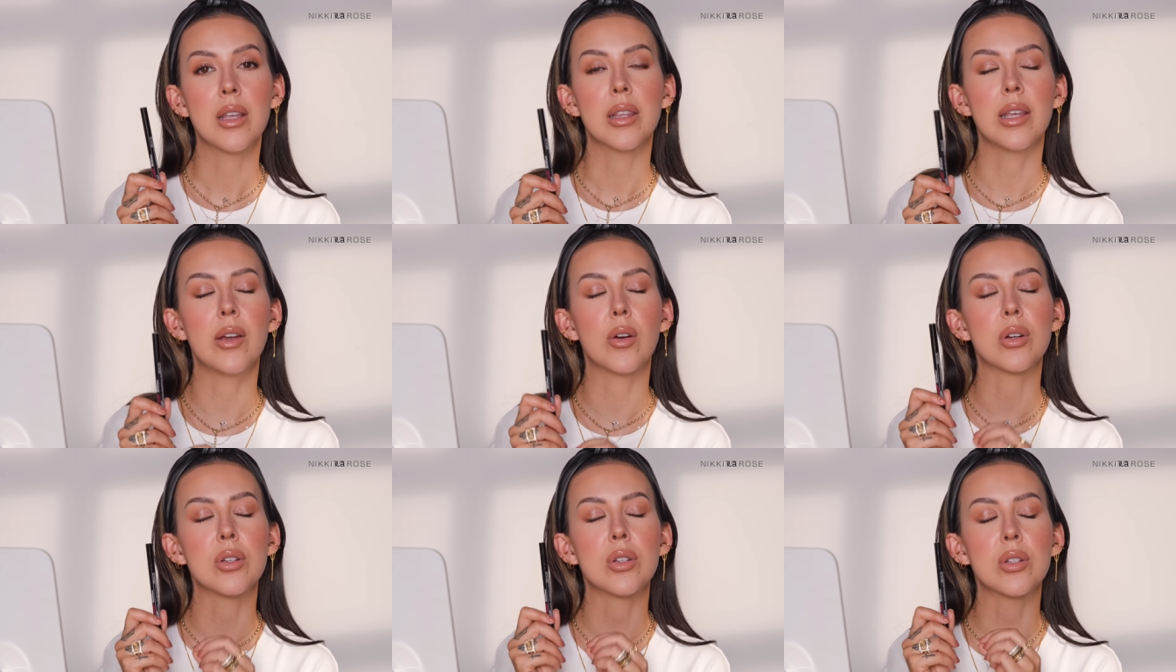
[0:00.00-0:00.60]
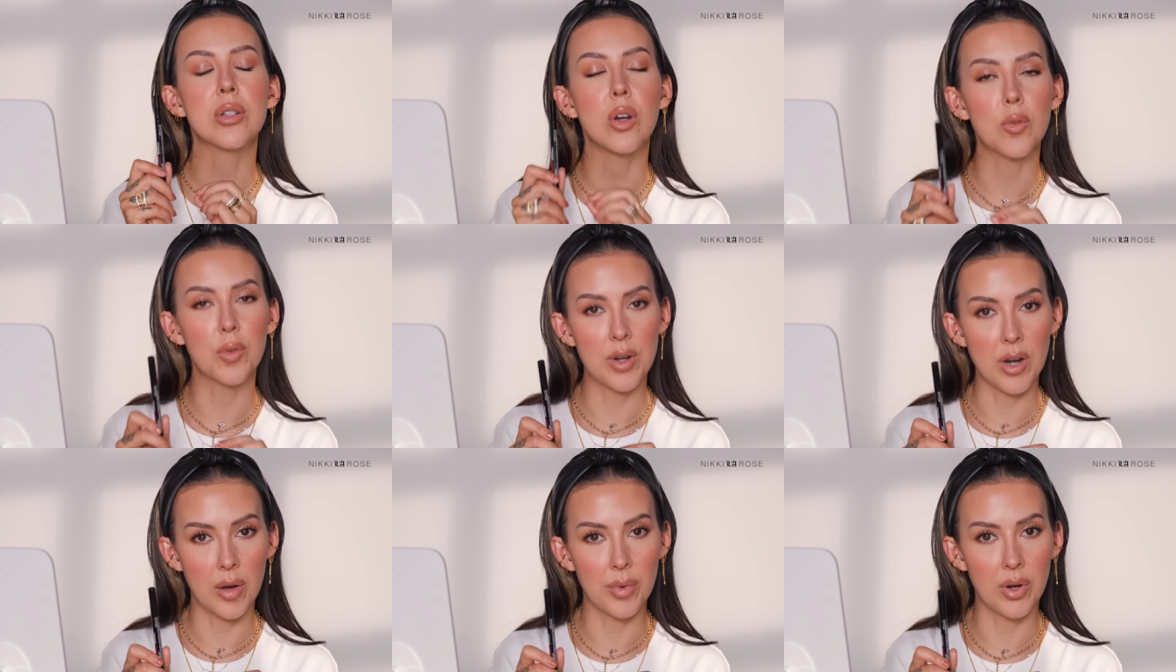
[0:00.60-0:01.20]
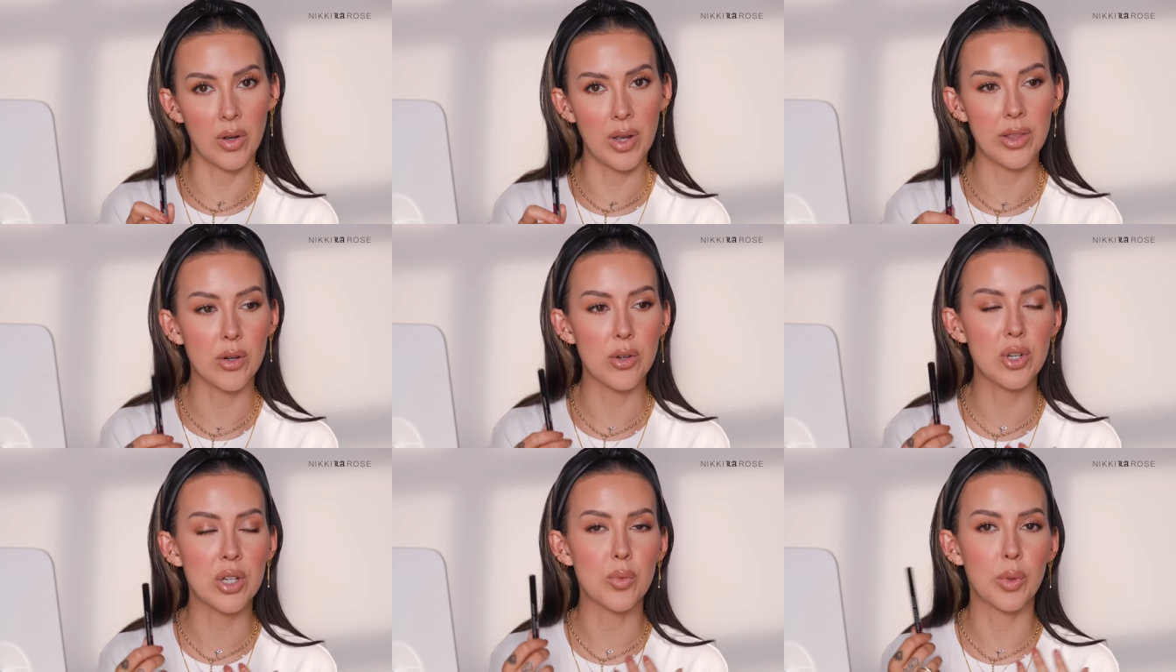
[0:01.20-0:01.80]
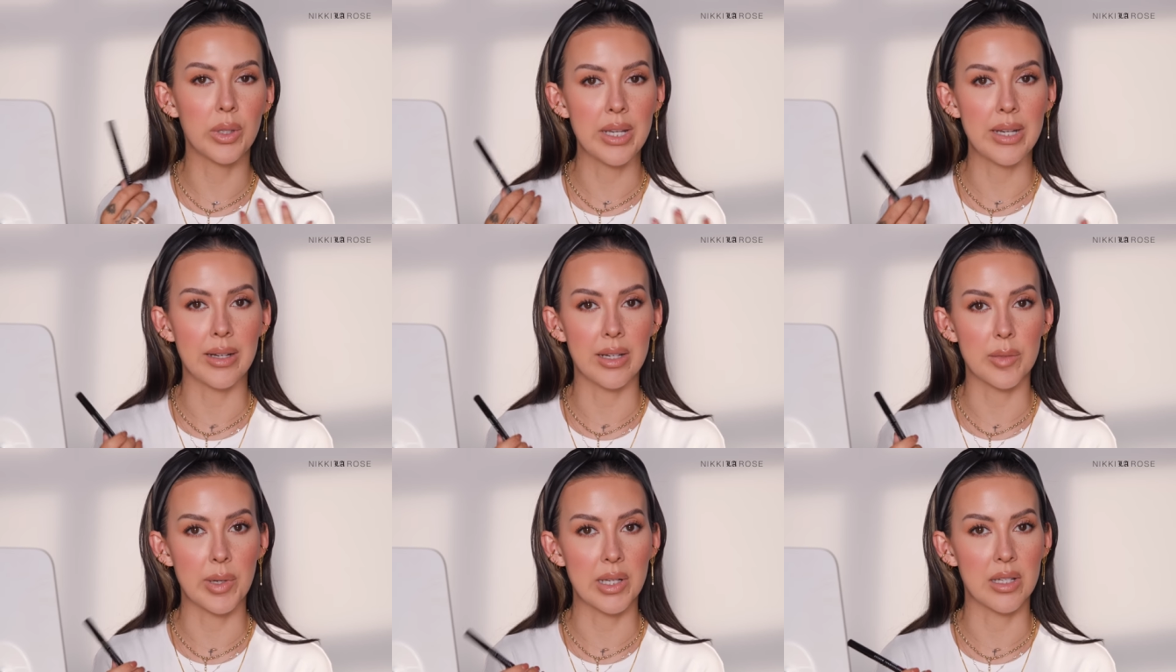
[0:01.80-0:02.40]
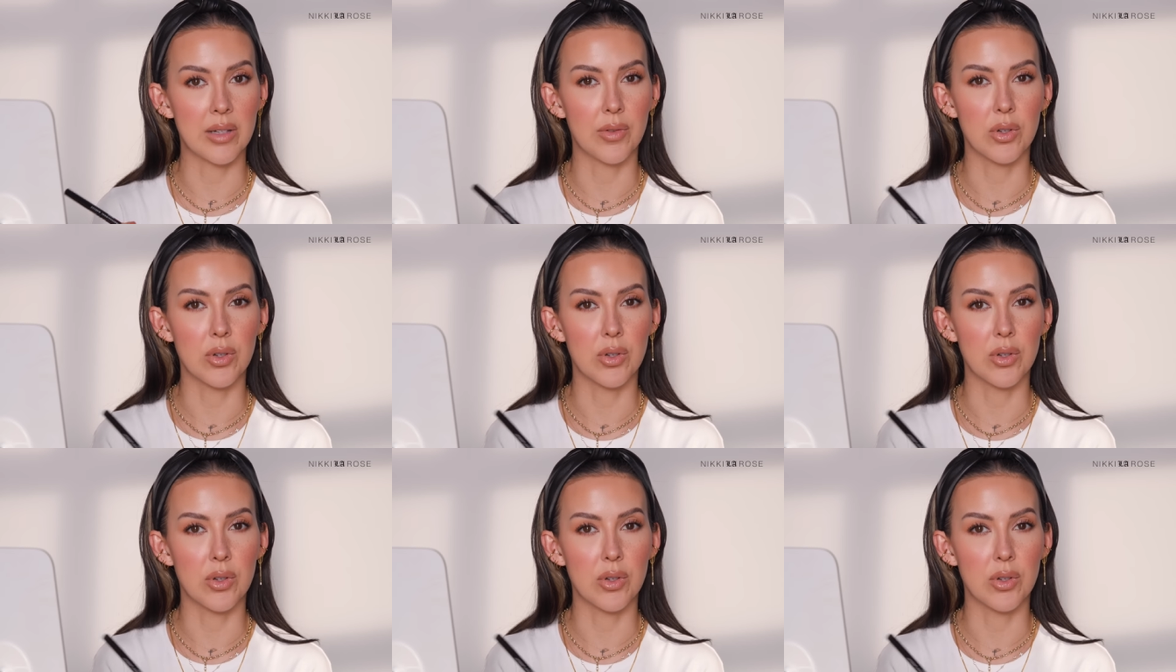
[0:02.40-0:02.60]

They are so phenomenal, and they're just really inexpensive.